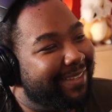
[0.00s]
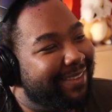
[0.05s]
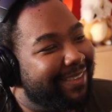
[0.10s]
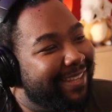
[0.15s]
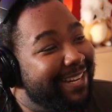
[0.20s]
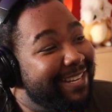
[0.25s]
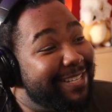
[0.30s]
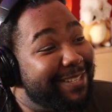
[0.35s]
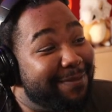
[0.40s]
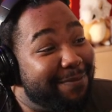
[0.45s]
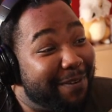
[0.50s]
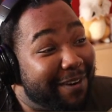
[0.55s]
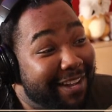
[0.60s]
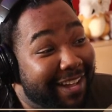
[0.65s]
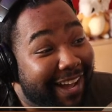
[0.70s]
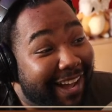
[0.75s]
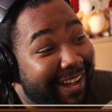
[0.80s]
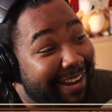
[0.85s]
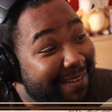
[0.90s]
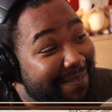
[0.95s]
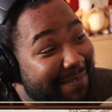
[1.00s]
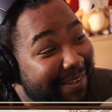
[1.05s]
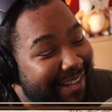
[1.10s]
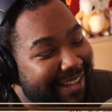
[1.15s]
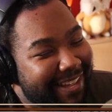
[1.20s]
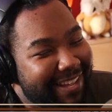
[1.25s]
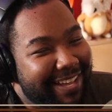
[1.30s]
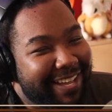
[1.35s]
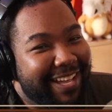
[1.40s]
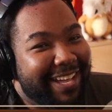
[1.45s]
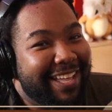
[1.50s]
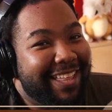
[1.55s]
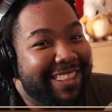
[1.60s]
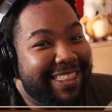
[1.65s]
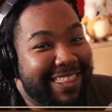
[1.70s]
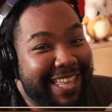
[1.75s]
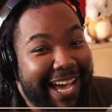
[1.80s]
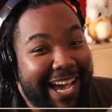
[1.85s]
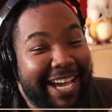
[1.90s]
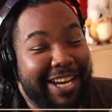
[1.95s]
They just forgot about
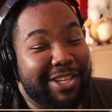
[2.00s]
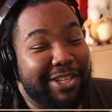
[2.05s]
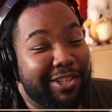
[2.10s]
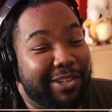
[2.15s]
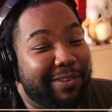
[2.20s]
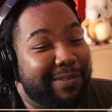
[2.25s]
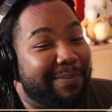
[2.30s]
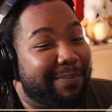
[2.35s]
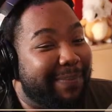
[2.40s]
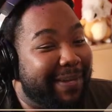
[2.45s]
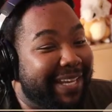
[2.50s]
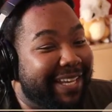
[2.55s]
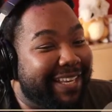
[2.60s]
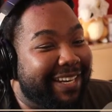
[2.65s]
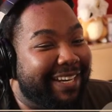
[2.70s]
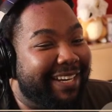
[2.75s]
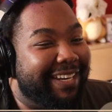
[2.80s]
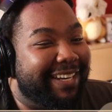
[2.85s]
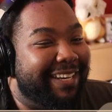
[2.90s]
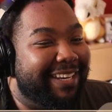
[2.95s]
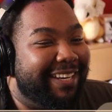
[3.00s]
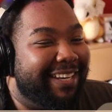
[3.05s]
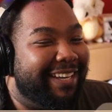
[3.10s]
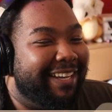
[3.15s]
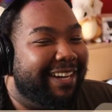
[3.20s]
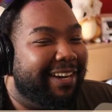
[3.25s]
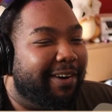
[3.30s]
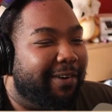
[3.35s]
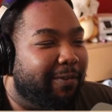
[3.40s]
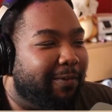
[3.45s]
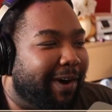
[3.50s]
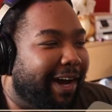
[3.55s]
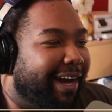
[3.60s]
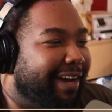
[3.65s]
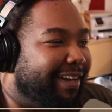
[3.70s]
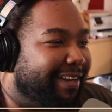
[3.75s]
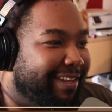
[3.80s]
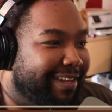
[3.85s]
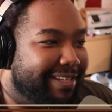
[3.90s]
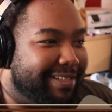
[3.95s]
that. Should have been
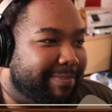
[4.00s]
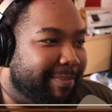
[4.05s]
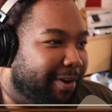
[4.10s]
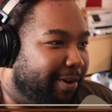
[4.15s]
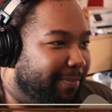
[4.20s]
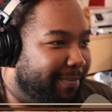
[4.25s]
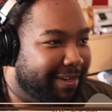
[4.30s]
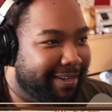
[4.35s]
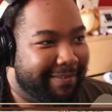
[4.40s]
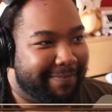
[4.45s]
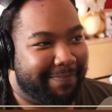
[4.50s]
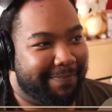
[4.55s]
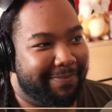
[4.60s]
Rock Lee's moment.